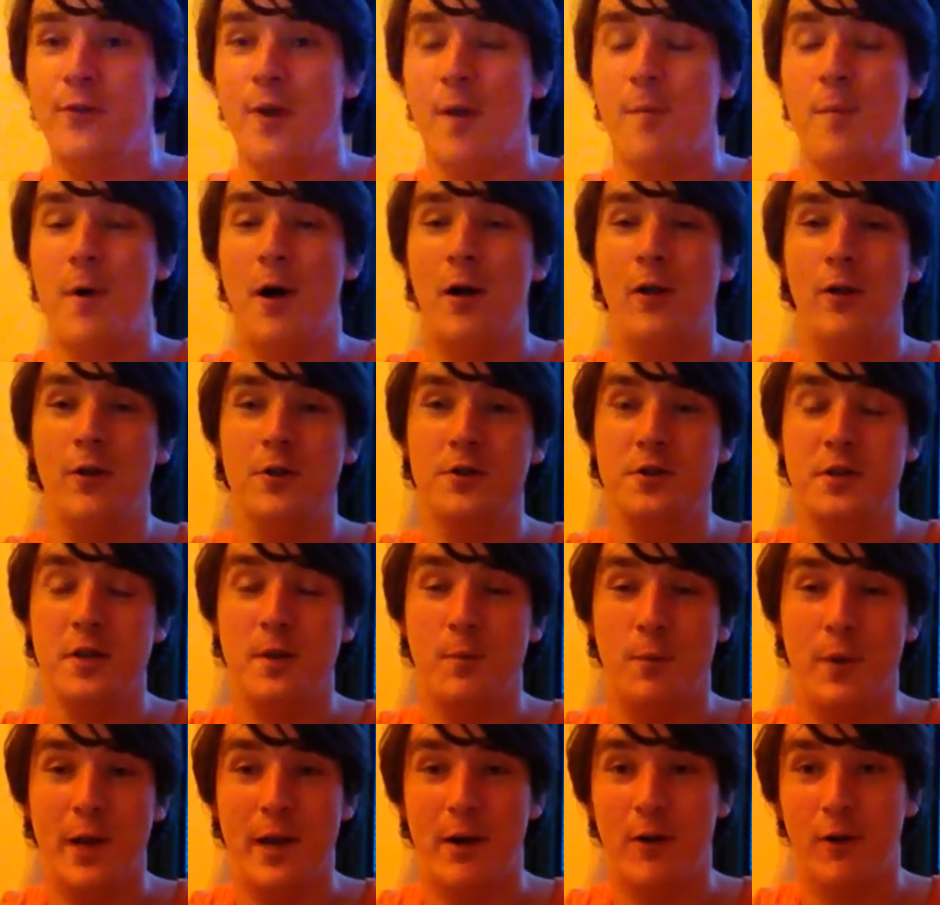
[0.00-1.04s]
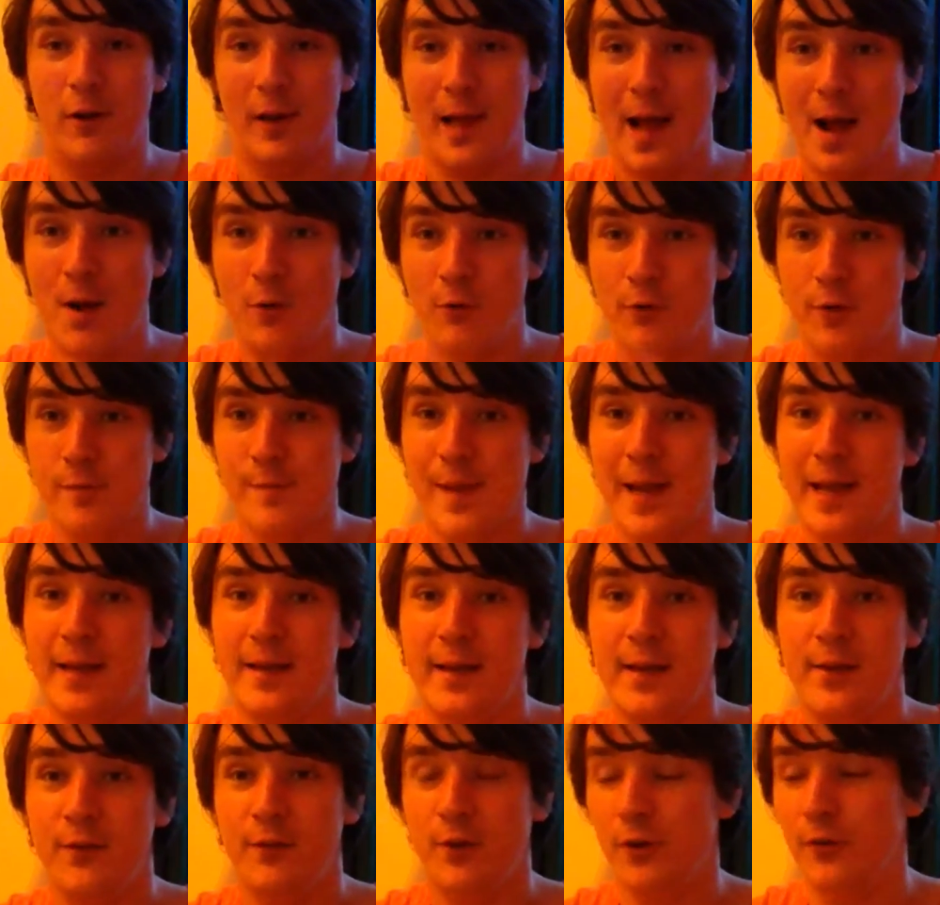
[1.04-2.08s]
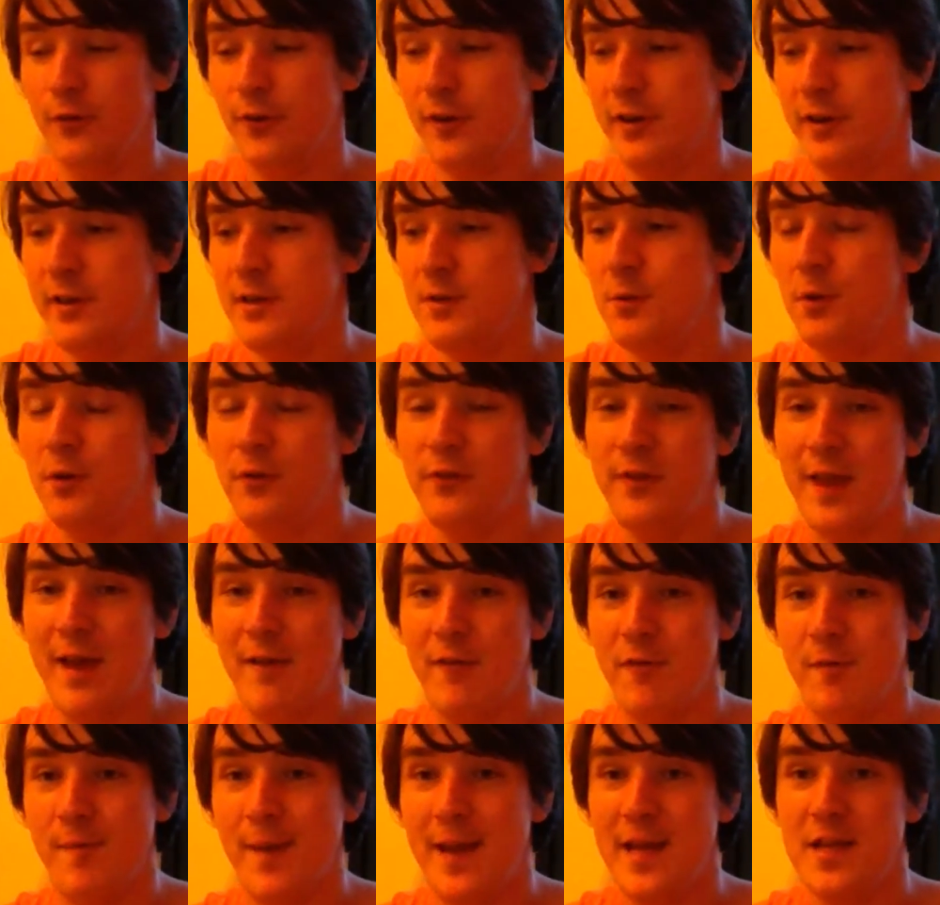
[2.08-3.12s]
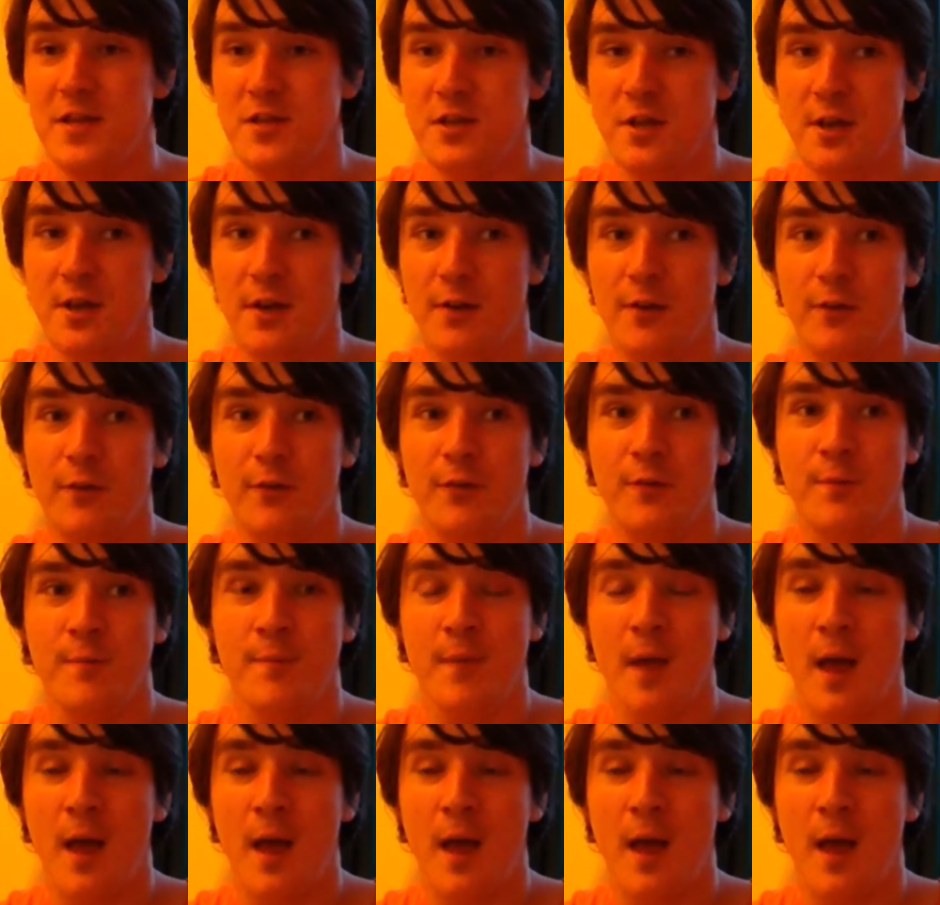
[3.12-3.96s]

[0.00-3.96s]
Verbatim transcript: topology we are allowed to make these continuous deformations.